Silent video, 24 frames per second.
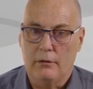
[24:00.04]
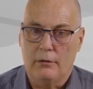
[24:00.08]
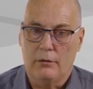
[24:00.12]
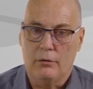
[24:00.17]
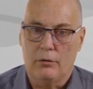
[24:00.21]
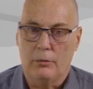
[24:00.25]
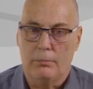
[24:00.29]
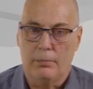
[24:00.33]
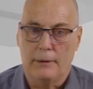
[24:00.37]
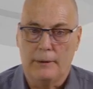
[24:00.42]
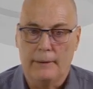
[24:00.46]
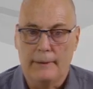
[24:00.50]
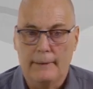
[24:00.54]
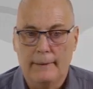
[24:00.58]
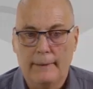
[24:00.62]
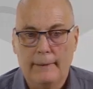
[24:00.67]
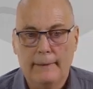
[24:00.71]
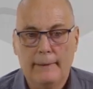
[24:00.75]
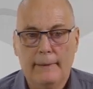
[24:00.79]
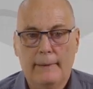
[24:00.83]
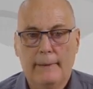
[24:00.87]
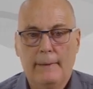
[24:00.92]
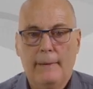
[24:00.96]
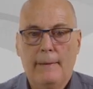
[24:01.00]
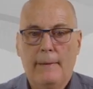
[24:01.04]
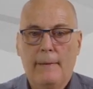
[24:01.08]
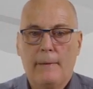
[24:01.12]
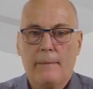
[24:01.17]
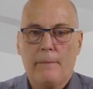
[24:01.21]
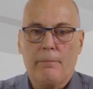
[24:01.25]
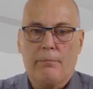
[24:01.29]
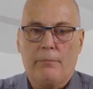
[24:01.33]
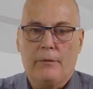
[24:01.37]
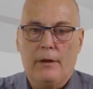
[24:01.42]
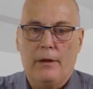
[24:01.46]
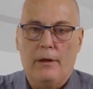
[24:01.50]
tripping.
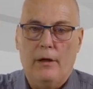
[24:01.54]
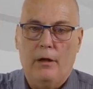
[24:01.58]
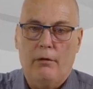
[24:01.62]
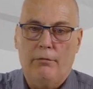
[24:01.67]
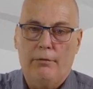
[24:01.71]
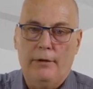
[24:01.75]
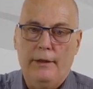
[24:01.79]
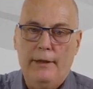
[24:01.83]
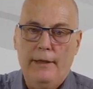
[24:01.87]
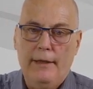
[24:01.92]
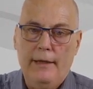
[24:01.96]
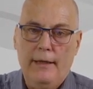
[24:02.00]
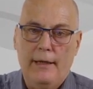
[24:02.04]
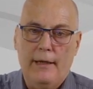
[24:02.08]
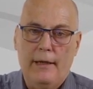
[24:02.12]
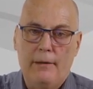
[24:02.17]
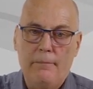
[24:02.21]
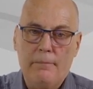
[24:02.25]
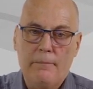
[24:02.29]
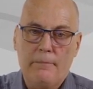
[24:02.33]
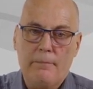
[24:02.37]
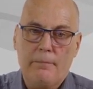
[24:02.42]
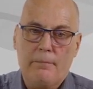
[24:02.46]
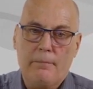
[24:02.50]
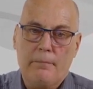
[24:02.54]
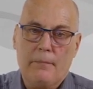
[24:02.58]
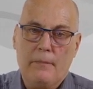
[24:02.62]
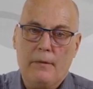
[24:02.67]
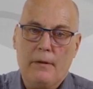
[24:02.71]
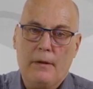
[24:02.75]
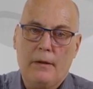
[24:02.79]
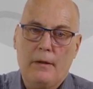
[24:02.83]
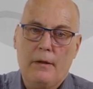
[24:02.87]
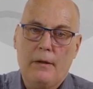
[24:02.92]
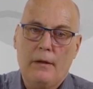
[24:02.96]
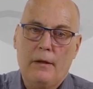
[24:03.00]
Then over here,
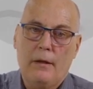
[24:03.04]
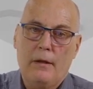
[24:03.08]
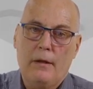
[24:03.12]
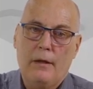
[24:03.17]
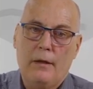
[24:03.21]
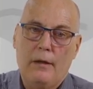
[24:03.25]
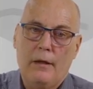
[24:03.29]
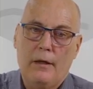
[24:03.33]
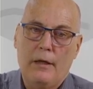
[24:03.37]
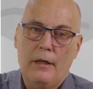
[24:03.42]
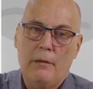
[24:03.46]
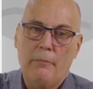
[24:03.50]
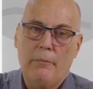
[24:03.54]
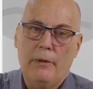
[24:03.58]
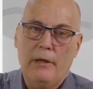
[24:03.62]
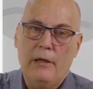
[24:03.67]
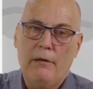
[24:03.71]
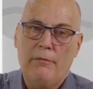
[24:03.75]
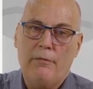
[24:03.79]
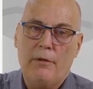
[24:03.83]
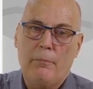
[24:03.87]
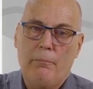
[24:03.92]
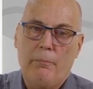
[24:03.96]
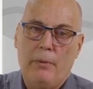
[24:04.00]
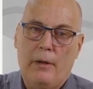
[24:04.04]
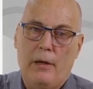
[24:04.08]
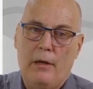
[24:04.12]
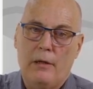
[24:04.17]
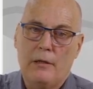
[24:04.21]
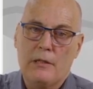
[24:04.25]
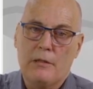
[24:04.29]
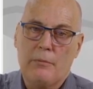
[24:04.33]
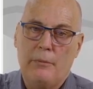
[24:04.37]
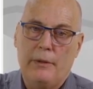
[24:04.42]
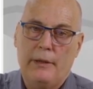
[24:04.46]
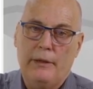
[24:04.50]
in the middle of the power
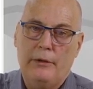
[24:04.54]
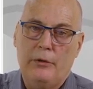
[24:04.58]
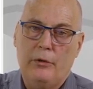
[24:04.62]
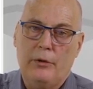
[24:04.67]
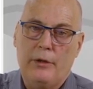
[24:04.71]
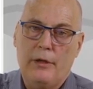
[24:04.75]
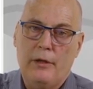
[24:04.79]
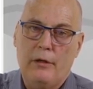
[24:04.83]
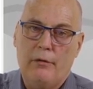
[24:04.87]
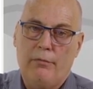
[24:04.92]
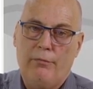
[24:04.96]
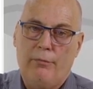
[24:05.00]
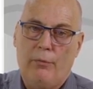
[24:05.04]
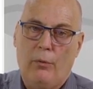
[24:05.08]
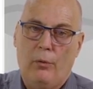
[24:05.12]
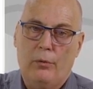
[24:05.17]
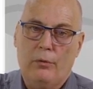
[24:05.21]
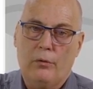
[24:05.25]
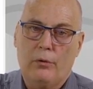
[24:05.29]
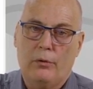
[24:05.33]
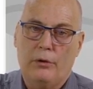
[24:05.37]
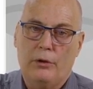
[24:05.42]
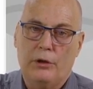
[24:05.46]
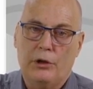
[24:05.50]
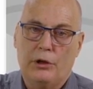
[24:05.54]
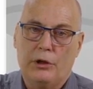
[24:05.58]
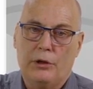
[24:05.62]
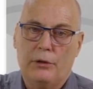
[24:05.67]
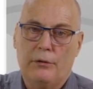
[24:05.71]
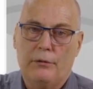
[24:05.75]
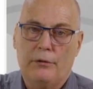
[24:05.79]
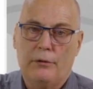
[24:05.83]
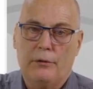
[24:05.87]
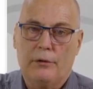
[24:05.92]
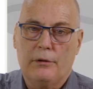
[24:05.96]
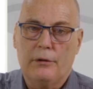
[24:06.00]
swing, you get a fault
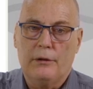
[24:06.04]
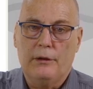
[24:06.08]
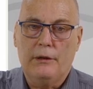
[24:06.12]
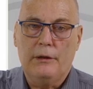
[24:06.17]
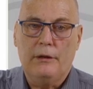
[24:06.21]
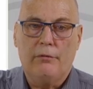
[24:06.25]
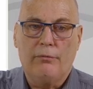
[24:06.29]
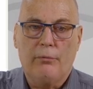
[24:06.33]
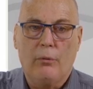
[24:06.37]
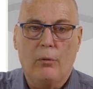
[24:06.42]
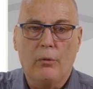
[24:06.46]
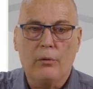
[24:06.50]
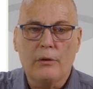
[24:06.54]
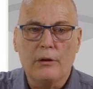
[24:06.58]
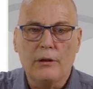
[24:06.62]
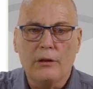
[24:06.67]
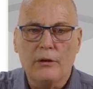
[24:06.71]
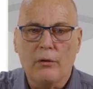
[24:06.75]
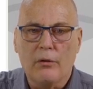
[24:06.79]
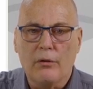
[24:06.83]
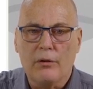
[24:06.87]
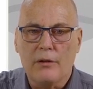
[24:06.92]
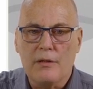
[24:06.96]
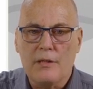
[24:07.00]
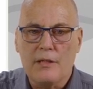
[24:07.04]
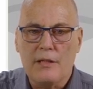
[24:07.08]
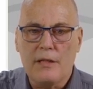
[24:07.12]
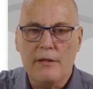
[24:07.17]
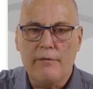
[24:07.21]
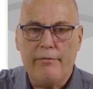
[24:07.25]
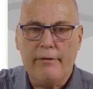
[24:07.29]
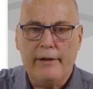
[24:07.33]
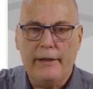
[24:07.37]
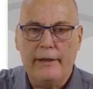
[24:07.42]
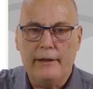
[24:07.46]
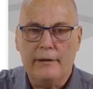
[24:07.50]
condition. You can see the fault is here on the C
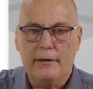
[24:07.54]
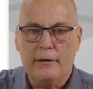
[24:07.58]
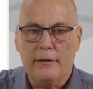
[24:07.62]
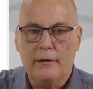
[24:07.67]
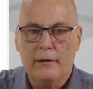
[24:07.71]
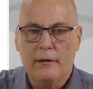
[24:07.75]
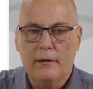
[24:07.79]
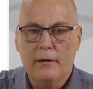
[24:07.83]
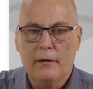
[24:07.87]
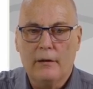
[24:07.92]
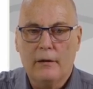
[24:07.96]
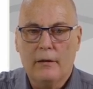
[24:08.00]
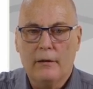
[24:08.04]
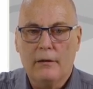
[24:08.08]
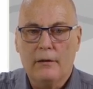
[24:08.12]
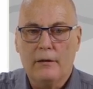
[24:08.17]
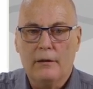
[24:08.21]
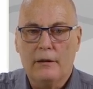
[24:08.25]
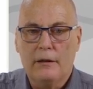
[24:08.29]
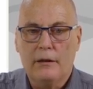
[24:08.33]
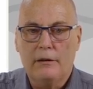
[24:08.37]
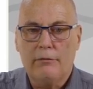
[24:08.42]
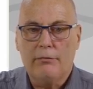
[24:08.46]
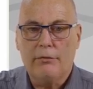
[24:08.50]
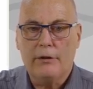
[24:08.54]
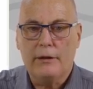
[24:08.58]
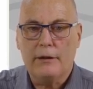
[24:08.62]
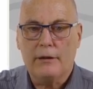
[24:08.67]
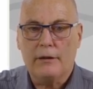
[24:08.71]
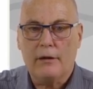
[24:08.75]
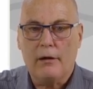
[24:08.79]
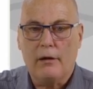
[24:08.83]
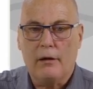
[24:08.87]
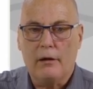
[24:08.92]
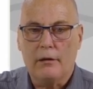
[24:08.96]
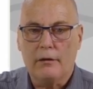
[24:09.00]
phase. The C phase
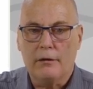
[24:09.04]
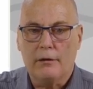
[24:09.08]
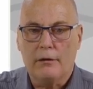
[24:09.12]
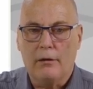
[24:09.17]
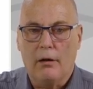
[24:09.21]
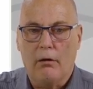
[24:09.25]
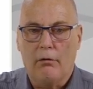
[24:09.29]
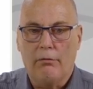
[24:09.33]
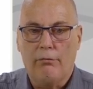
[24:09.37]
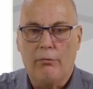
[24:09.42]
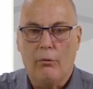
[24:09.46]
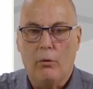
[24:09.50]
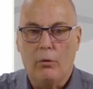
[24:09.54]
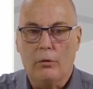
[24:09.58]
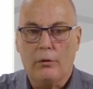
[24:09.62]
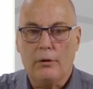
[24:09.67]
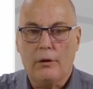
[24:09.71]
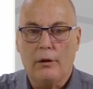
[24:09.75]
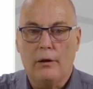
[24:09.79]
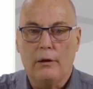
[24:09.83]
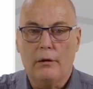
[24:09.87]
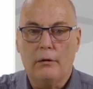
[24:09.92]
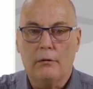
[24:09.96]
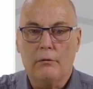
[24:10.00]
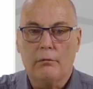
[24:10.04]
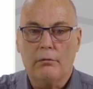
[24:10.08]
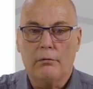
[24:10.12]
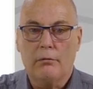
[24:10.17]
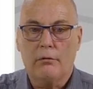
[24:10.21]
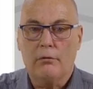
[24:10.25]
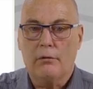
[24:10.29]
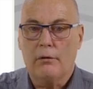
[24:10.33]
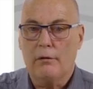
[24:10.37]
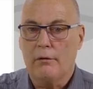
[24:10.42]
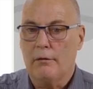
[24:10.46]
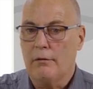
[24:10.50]
current is now a fault current.
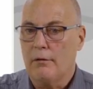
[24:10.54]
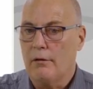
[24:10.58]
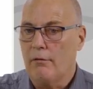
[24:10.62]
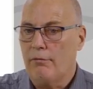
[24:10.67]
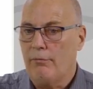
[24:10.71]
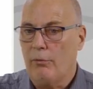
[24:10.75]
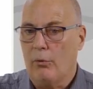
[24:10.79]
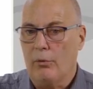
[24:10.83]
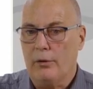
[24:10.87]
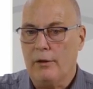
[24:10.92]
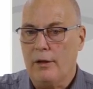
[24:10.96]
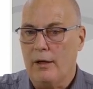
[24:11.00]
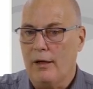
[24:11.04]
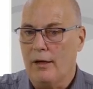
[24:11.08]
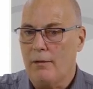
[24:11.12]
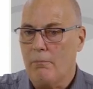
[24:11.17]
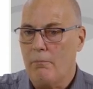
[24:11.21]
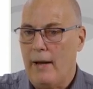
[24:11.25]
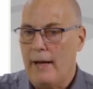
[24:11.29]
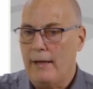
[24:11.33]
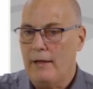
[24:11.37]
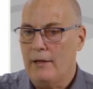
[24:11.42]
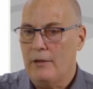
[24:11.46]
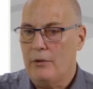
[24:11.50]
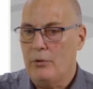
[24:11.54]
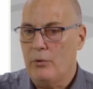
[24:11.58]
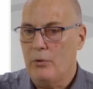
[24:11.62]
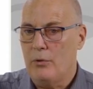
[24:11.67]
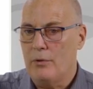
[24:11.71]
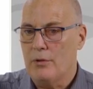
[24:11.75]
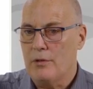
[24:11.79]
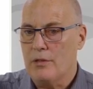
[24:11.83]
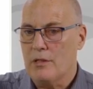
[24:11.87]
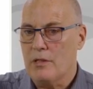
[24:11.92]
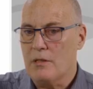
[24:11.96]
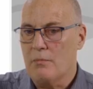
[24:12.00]
The fault current magnitude
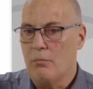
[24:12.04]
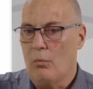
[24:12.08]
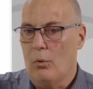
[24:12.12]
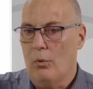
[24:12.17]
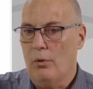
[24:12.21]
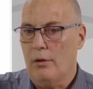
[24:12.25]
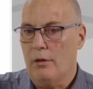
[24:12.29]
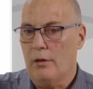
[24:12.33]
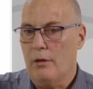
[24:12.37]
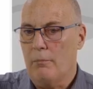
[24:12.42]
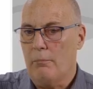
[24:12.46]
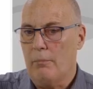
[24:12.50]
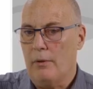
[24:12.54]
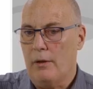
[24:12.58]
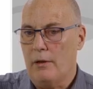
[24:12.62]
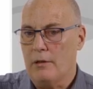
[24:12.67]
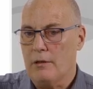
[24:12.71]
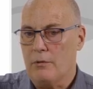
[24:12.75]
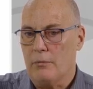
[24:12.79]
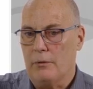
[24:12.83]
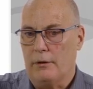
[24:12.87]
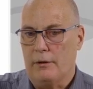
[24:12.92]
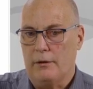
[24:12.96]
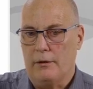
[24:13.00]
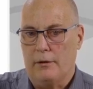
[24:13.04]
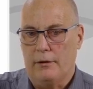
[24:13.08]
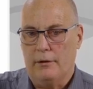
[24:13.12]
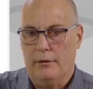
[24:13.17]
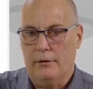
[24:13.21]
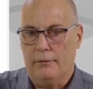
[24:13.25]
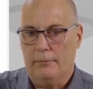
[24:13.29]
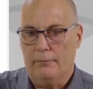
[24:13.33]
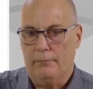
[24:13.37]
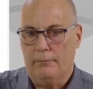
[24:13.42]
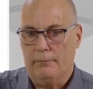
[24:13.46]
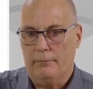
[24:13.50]
is smaller than the power swing
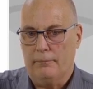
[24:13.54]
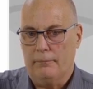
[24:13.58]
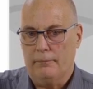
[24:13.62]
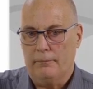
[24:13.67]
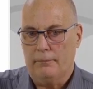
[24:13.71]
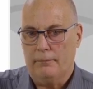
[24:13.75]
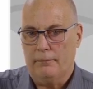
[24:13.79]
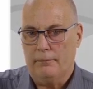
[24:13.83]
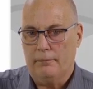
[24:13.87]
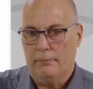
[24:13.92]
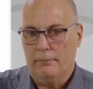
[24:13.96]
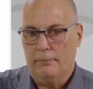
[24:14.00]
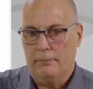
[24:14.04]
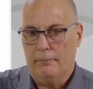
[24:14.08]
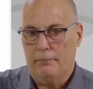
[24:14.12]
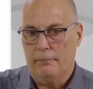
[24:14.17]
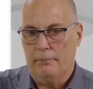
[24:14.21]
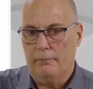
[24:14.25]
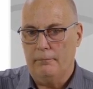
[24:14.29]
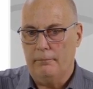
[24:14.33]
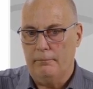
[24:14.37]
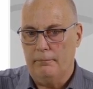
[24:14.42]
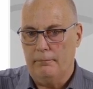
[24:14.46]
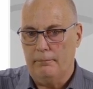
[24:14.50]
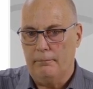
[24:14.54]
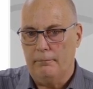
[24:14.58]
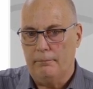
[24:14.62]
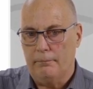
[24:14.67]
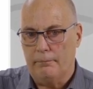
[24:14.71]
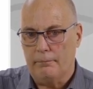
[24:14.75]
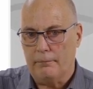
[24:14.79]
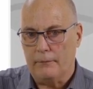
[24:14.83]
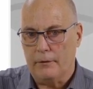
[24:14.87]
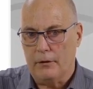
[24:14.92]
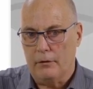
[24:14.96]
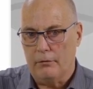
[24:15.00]
current.
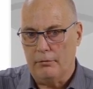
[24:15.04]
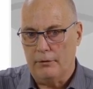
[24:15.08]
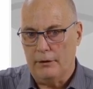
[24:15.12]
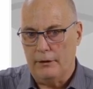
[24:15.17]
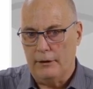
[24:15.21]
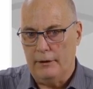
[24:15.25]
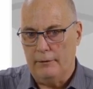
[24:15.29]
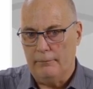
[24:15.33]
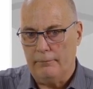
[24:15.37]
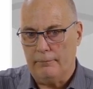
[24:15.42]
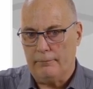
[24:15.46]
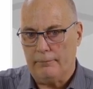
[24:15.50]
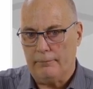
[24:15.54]
Over here,